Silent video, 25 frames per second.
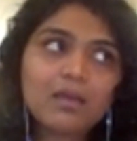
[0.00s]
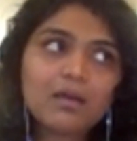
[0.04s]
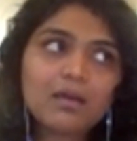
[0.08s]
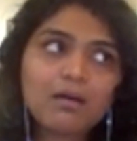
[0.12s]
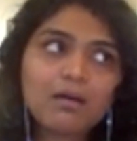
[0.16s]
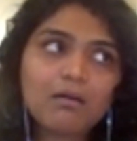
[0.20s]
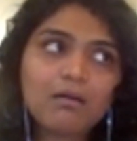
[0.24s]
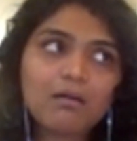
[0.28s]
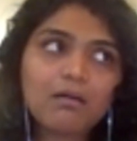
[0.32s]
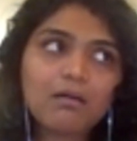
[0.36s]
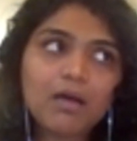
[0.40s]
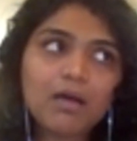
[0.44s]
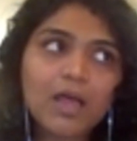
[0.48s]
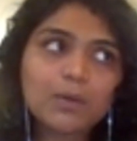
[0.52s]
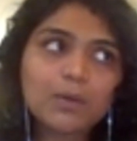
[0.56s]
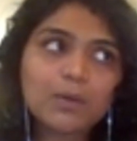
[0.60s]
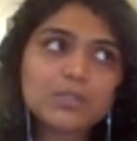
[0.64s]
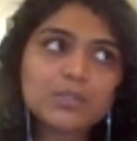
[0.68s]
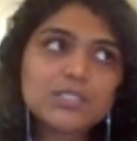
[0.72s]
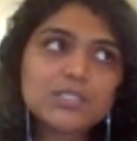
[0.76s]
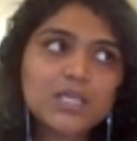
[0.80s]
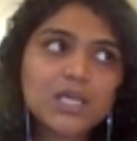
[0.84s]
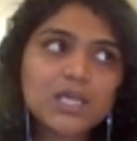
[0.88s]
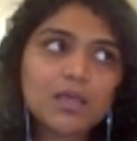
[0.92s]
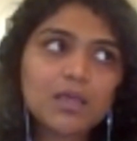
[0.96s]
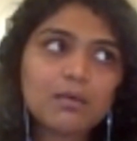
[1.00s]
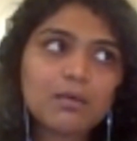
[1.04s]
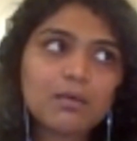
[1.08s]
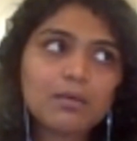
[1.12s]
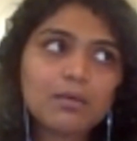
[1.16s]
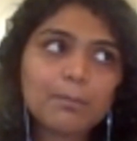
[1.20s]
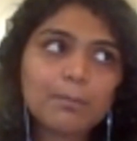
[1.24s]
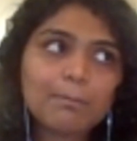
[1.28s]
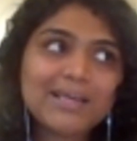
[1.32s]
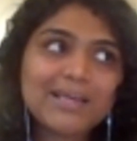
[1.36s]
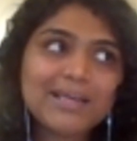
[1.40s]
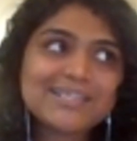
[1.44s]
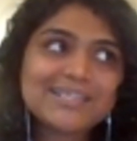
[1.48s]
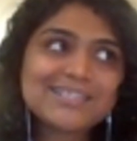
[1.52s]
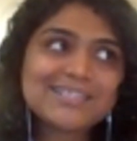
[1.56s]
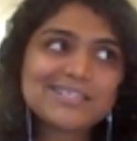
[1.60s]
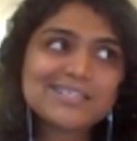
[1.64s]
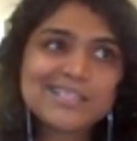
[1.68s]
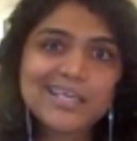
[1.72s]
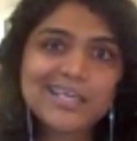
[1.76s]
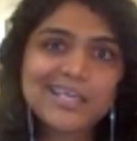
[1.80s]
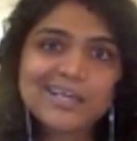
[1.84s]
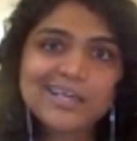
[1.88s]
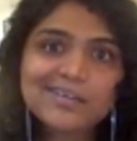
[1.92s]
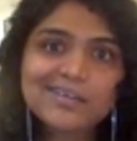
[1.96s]
I would say my
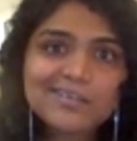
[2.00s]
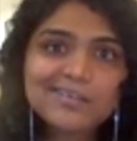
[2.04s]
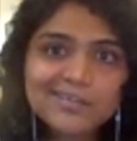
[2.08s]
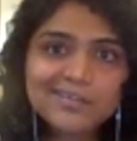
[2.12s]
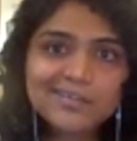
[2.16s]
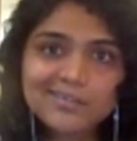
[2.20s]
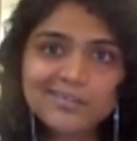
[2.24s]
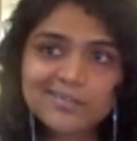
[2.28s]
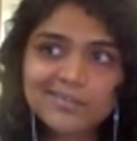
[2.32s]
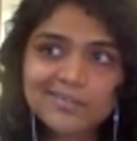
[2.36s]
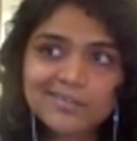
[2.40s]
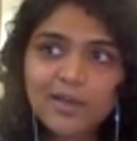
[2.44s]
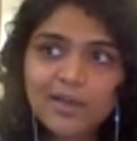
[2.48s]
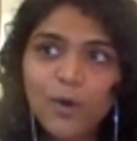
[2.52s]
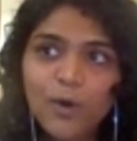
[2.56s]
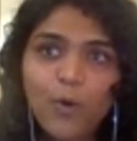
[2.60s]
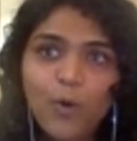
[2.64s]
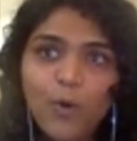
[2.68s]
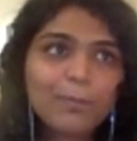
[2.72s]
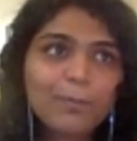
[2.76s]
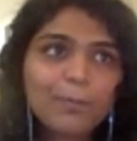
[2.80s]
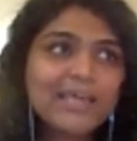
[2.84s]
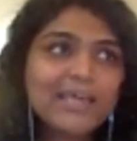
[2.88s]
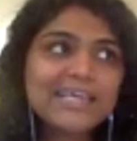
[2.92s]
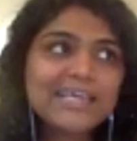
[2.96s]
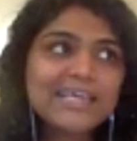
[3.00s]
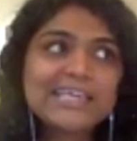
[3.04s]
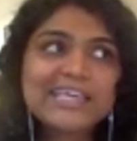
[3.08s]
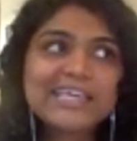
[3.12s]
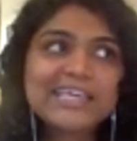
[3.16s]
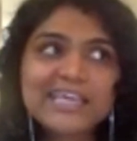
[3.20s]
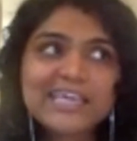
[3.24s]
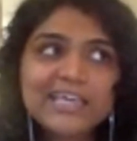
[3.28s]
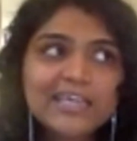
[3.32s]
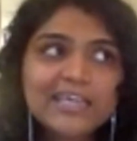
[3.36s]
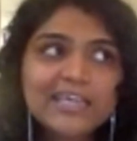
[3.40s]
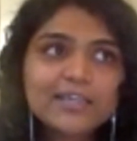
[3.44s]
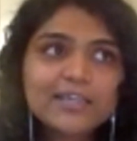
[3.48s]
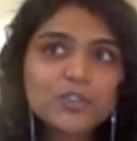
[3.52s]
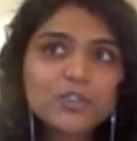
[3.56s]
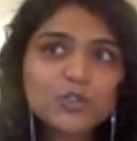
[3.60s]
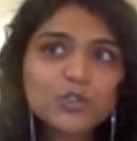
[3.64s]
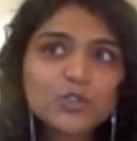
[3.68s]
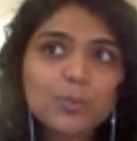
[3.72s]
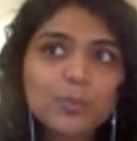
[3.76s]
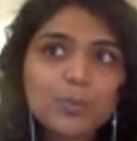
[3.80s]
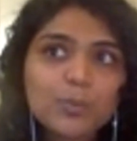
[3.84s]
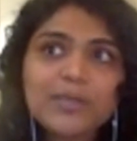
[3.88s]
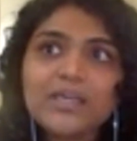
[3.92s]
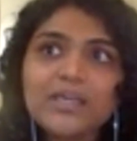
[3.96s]
secret or my key
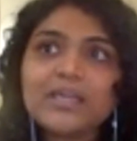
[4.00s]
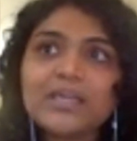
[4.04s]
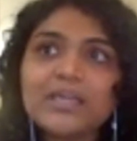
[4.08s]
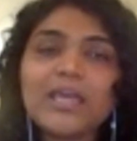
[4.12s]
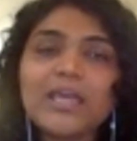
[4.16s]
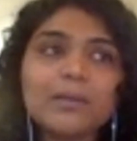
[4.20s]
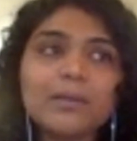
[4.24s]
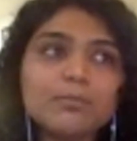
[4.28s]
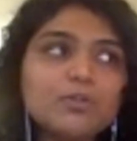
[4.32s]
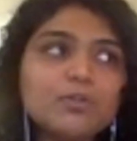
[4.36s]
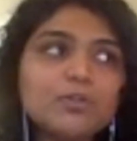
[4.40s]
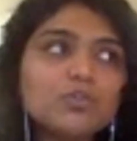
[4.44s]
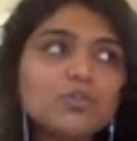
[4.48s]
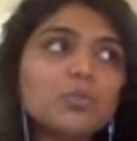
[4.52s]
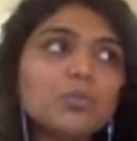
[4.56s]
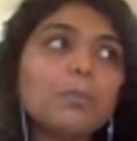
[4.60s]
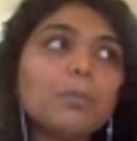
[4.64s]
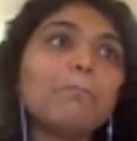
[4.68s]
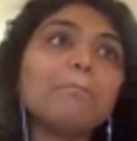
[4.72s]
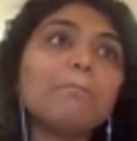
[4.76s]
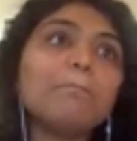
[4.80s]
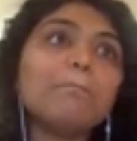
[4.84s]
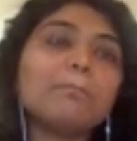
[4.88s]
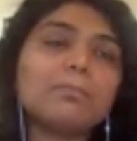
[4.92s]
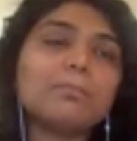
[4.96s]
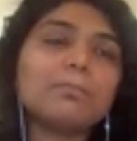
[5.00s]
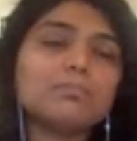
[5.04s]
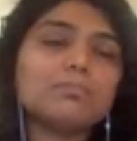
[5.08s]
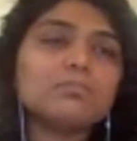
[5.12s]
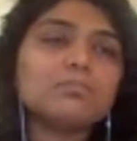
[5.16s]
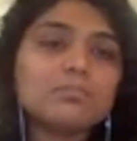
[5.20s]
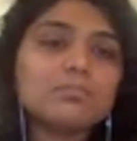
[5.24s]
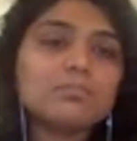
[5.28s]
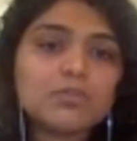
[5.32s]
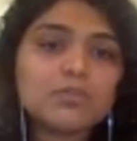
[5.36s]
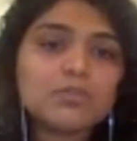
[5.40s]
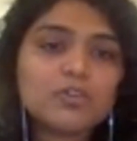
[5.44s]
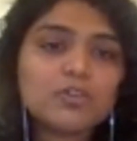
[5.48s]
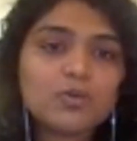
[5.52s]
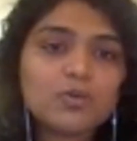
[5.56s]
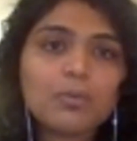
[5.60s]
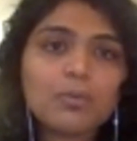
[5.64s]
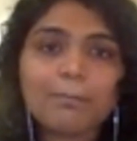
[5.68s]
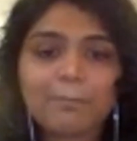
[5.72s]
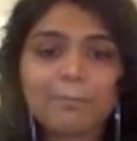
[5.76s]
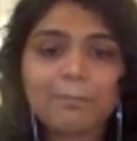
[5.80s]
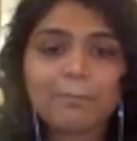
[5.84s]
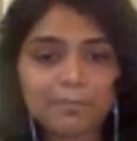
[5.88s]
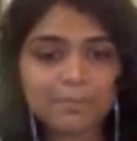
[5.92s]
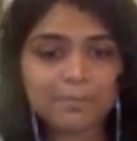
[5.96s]
to being able
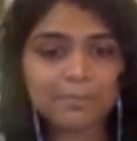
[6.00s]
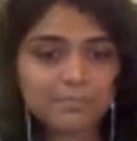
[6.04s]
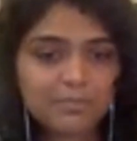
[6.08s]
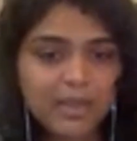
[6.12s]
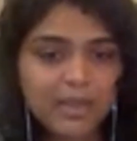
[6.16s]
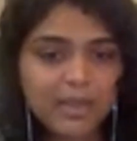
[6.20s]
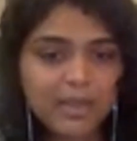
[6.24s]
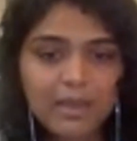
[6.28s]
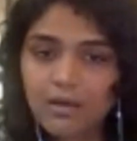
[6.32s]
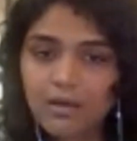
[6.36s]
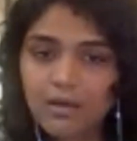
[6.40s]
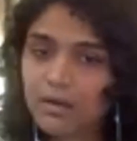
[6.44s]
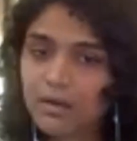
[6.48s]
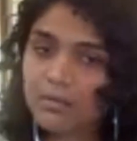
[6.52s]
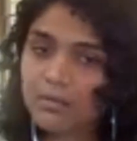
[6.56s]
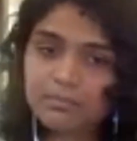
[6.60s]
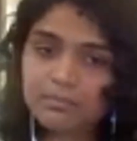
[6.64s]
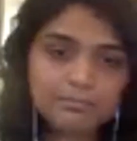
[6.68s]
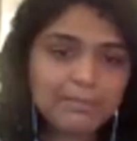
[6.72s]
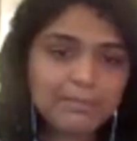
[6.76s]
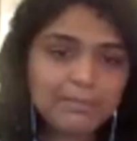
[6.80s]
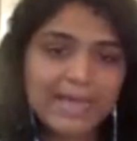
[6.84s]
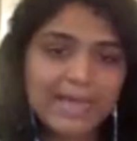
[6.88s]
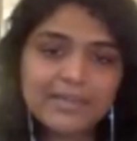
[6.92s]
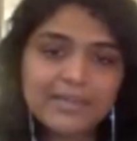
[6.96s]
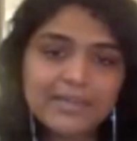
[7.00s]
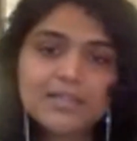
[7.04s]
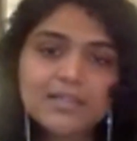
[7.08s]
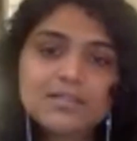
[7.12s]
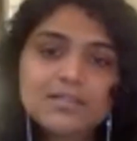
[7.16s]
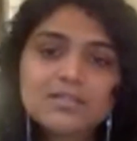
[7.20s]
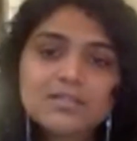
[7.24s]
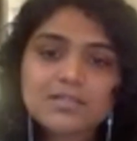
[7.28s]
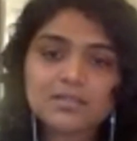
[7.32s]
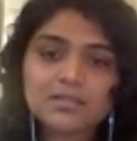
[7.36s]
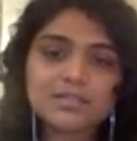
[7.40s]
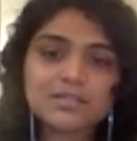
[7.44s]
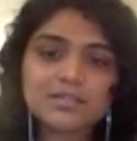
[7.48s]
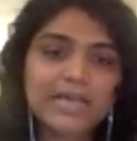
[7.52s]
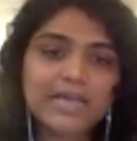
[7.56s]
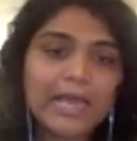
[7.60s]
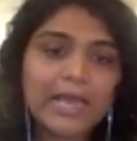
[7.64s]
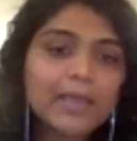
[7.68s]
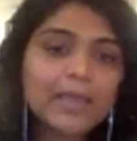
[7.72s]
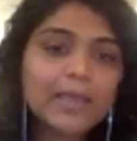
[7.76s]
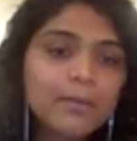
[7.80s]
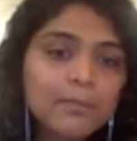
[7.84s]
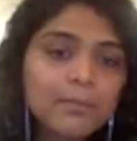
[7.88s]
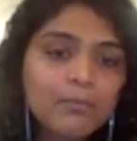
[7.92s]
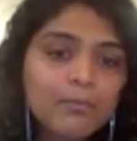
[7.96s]
to, balance the
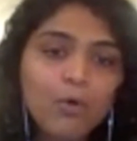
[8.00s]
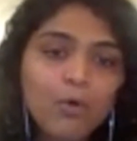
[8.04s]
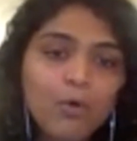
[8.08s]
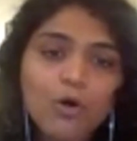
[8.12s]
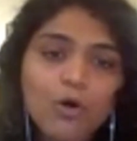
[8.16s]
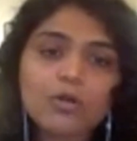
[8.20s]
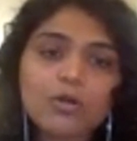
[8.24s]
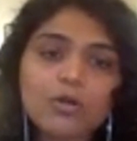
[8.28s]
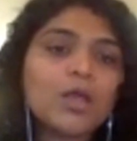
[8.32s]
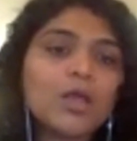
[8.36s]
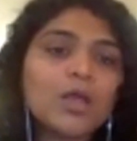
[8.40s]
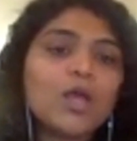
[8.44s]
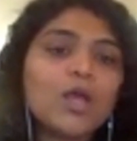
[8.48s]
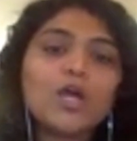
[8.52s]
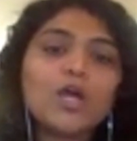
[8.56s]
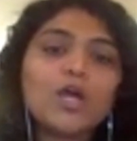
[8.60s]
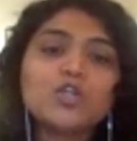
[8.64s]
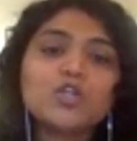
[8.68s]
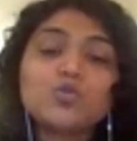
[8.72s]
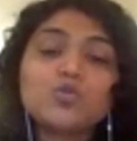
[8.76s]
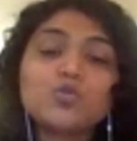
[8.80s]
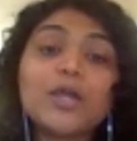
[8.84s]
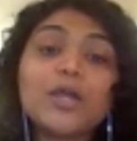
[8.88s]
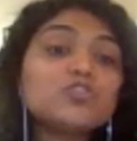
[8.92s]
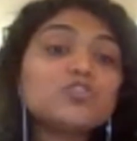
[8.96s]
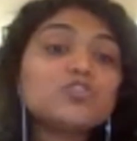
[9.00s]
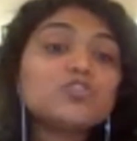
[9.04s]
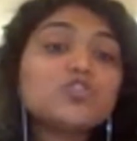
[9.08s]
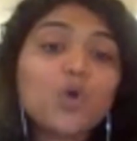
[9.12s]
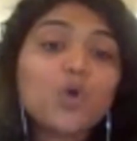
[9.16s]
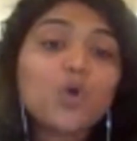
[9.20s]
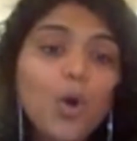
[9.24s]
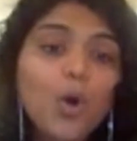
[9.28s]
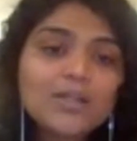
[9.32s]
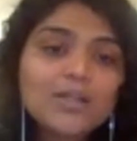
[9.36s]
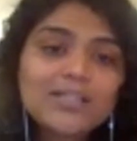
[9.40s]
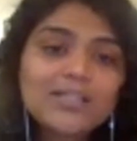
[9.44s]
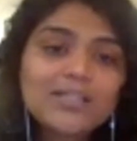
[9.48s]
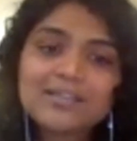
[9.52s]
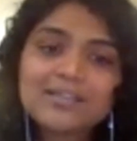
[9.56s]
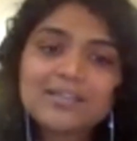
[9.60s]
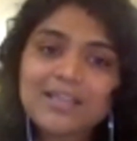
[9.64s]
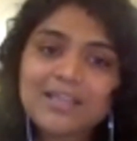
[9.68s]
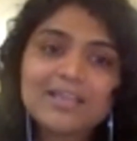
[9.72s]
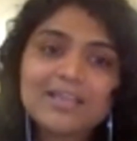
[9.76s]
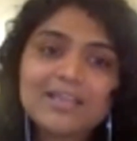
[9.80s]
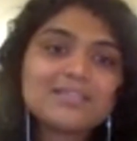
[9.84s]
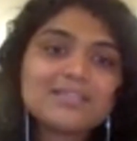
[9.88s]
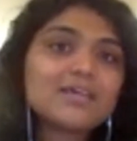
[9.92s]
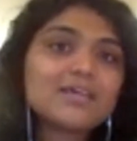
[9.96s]
time, or to ensure that
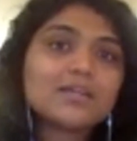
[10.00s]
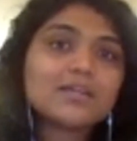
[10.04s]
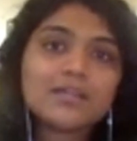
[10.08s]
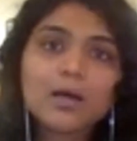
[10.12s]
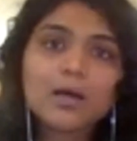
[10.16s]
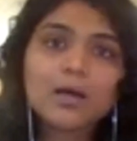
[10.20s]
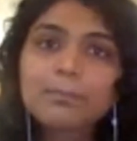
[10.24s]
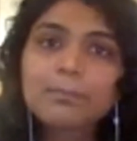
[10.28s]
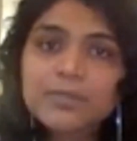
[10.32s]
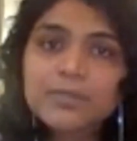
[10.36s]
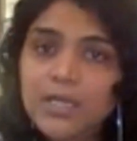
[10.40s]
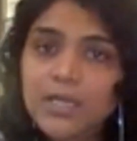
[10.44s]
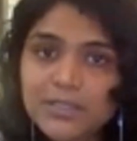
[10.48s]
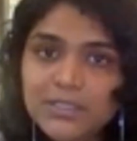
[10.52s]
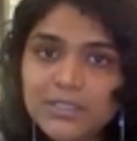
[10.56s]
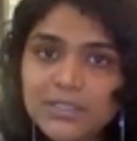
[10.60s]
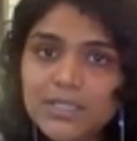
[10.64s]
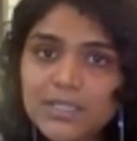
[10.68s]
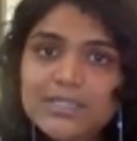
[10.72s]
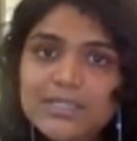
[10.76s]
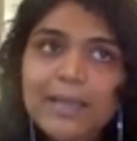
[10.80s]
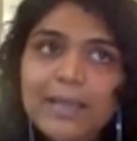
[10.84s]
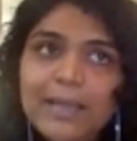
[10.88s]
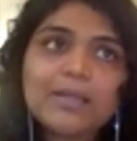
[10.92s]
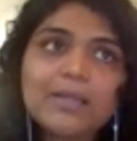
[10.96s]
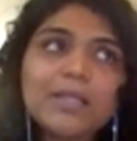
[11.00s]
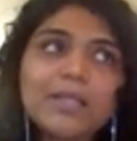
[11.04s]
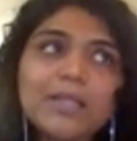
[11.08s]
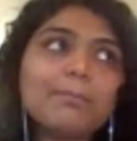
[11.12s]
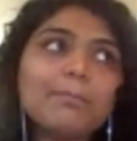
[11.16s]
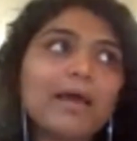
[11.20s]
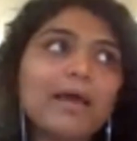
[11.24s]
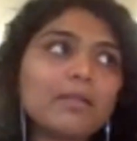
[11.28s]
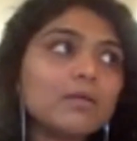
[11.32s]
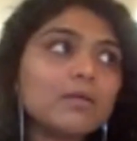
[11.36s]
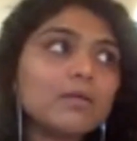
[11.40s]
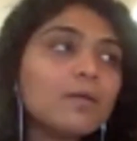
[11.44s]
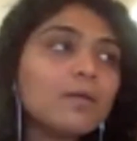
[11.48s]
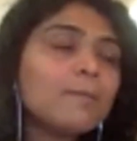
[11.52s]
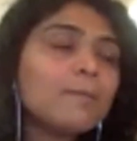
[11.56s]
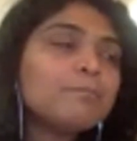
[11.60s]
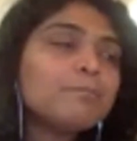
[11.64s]
things are done in a timely manner,